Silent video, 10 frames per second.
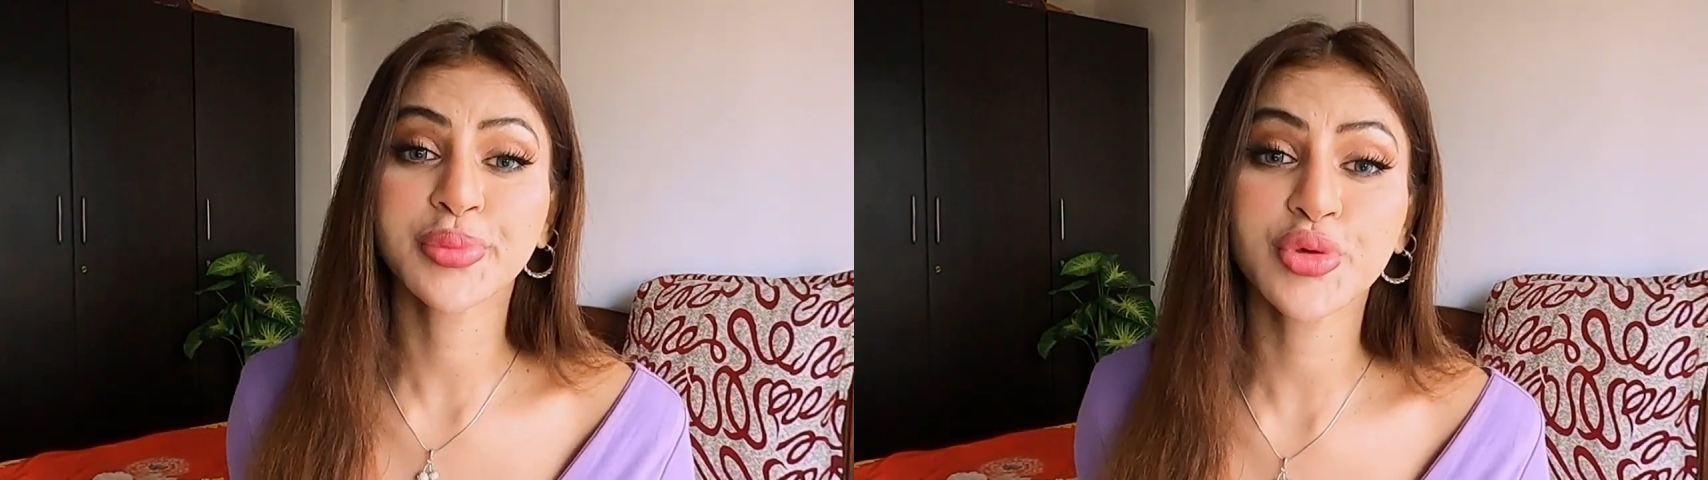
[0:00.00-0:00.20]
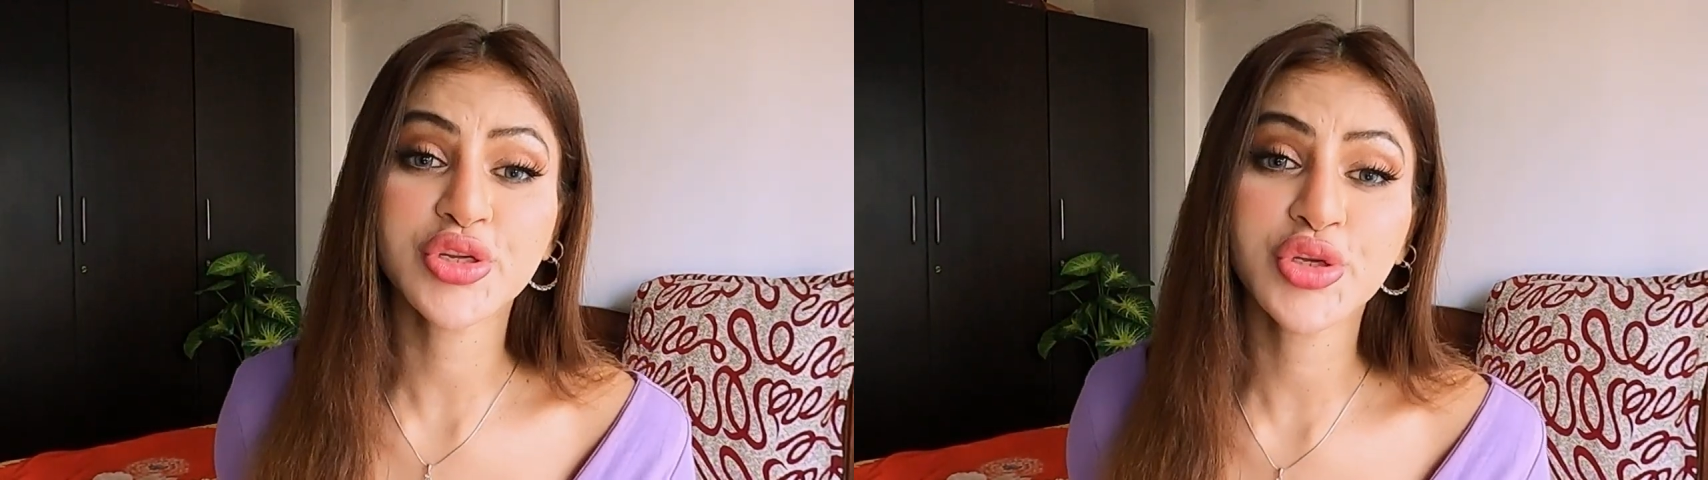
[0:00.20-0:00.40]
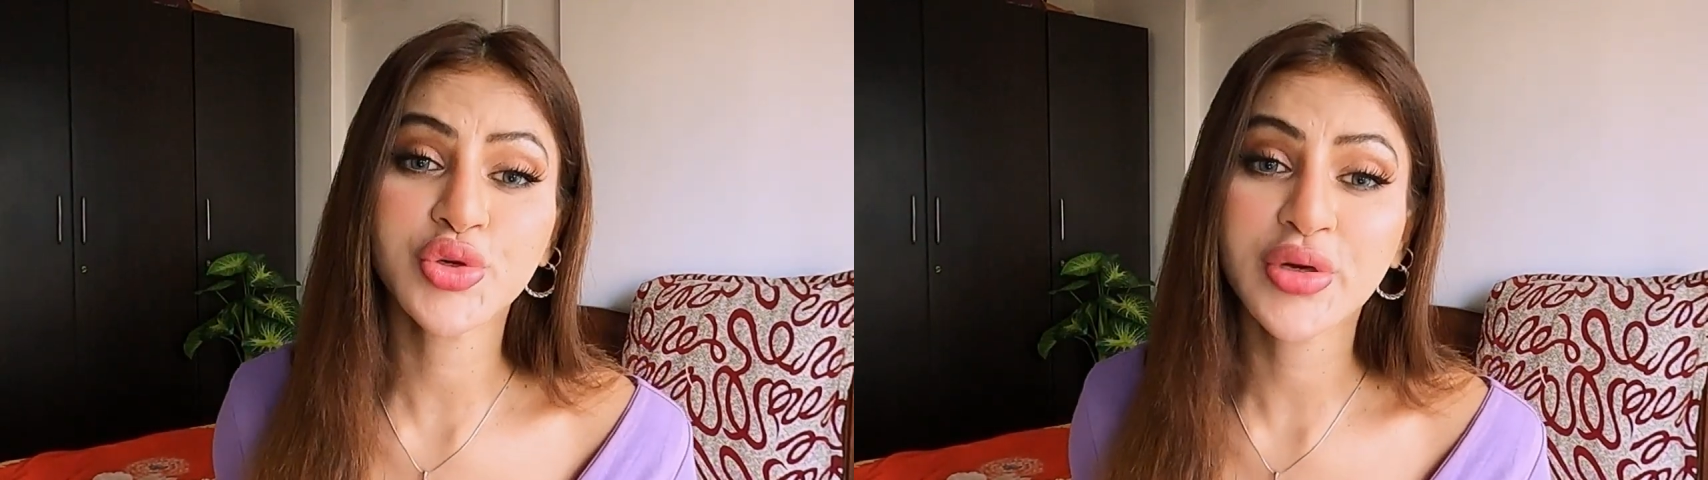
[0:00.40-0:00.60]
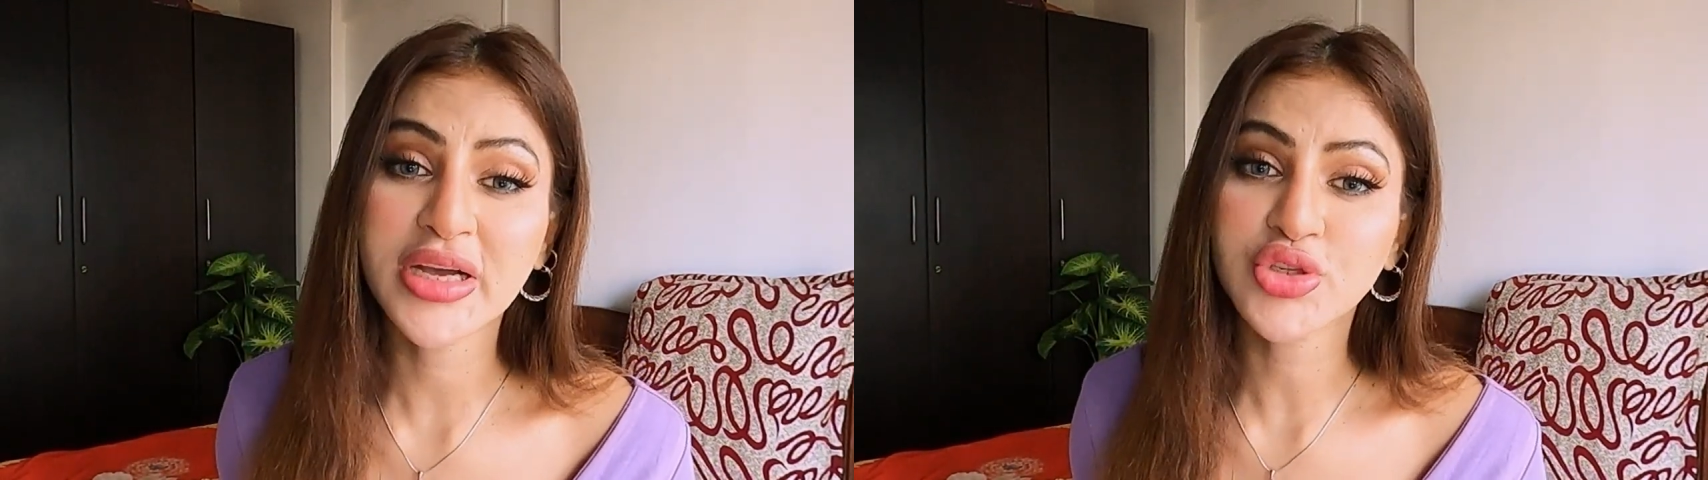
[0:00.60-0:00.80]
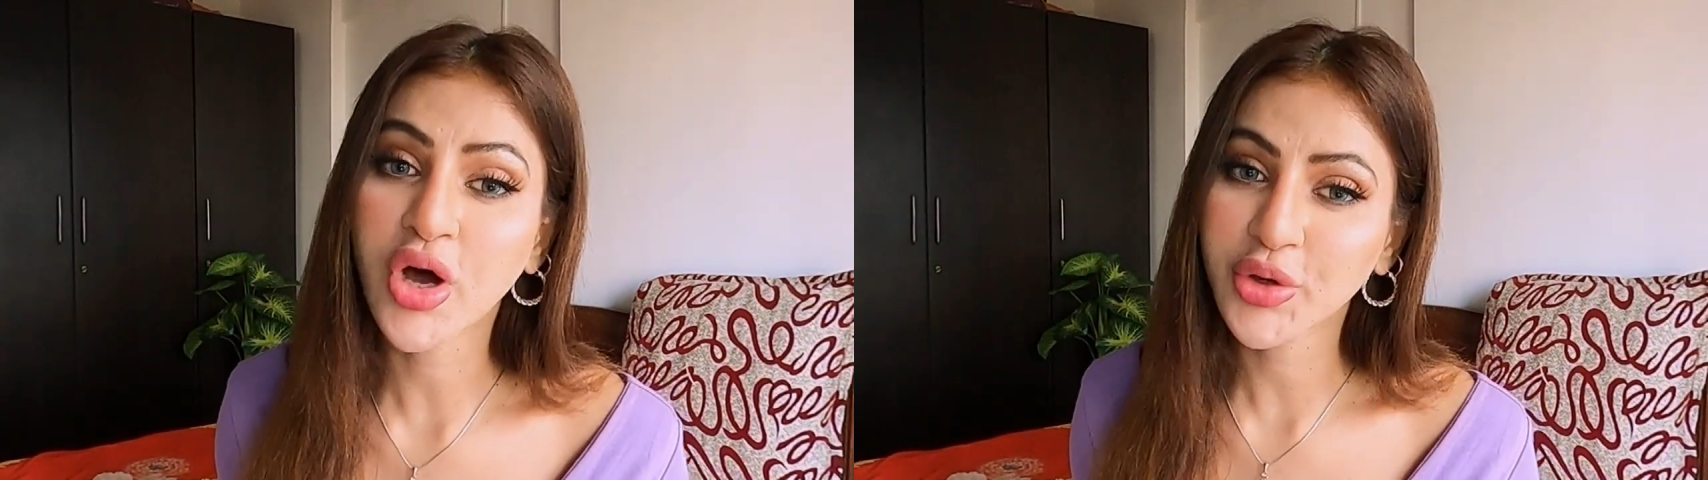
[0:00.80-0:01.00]
putting you
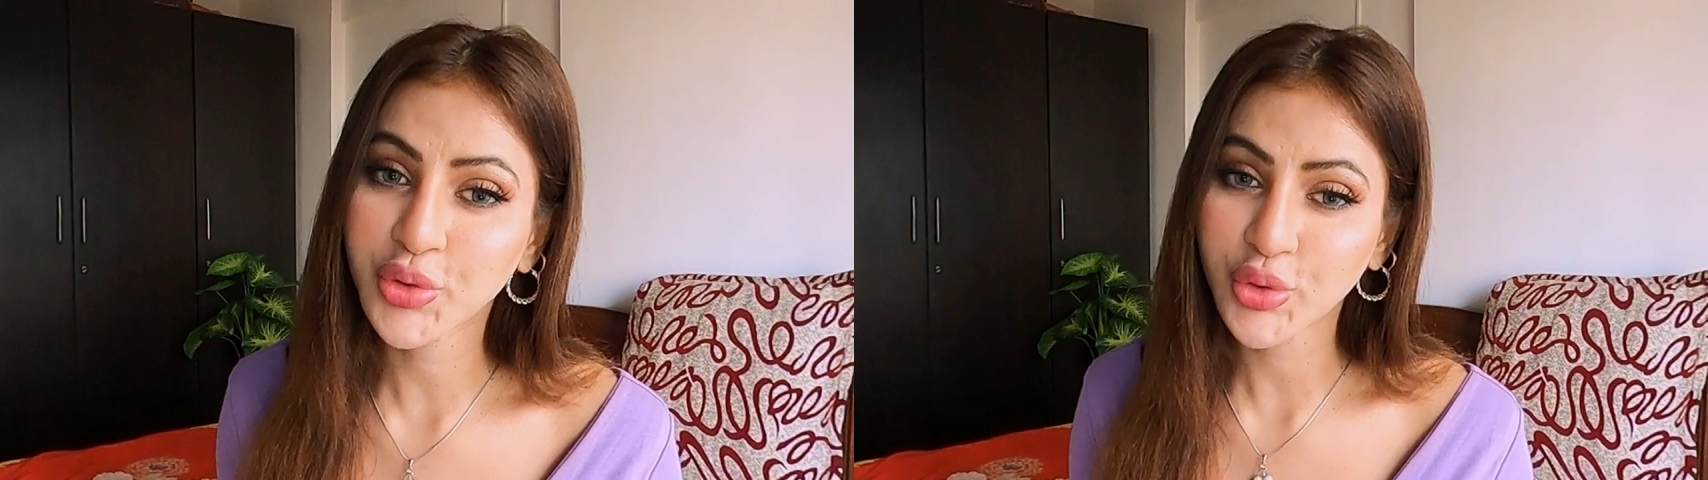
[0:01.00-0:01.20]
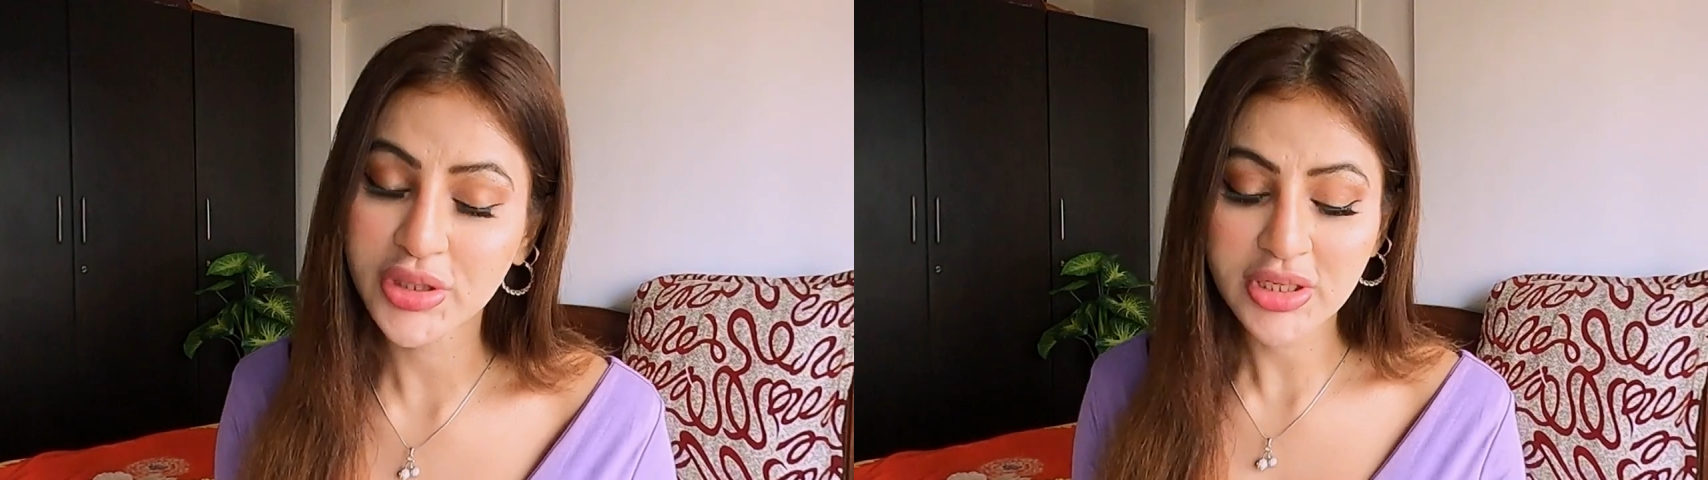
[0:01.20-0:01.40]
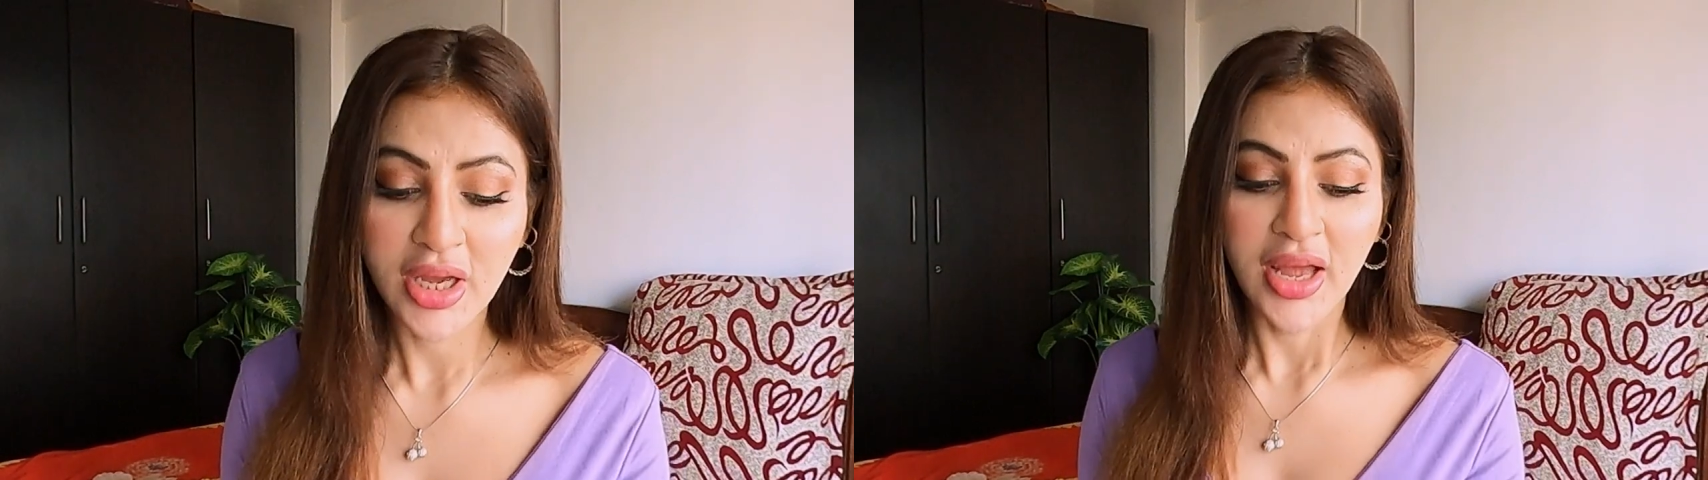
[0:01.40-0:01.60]
guys on hold.